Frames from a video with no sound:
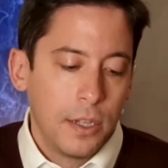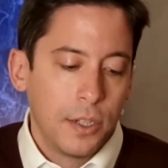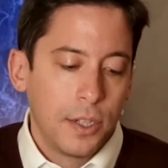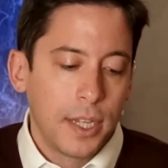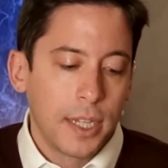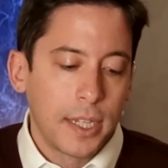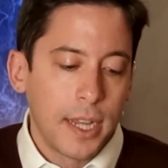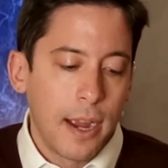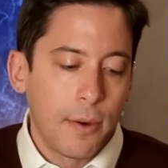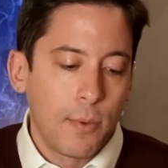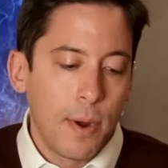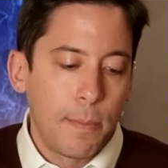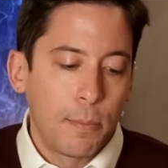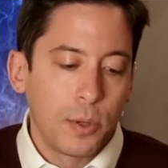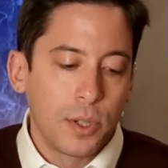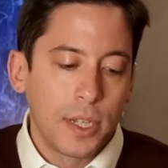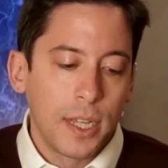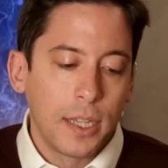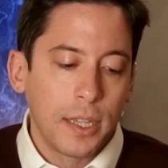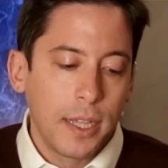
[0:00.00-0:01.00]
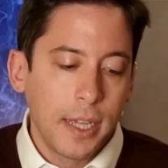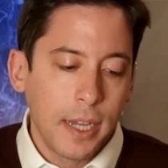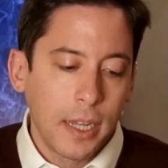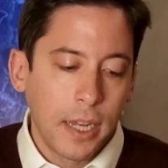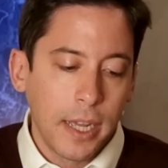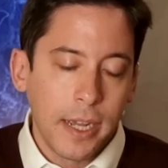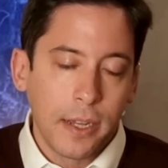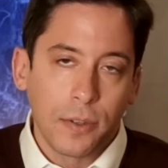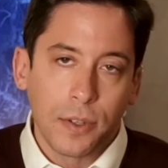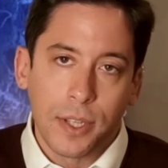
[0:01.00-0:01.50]
says, I represent the
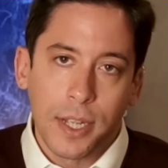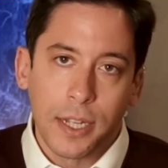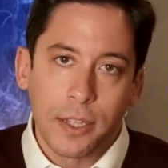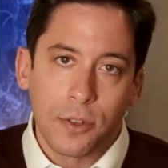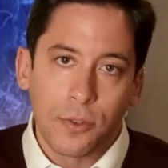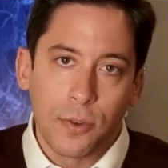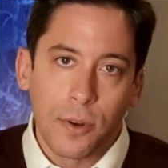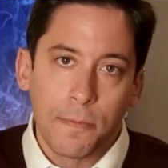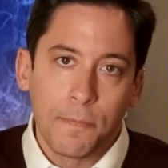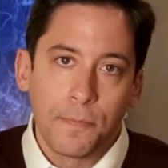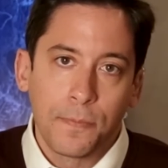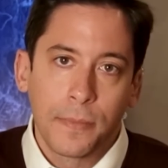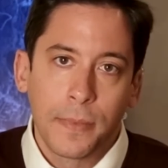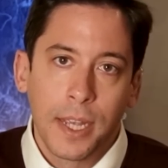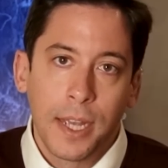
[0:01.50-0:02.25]
illegals. That's true.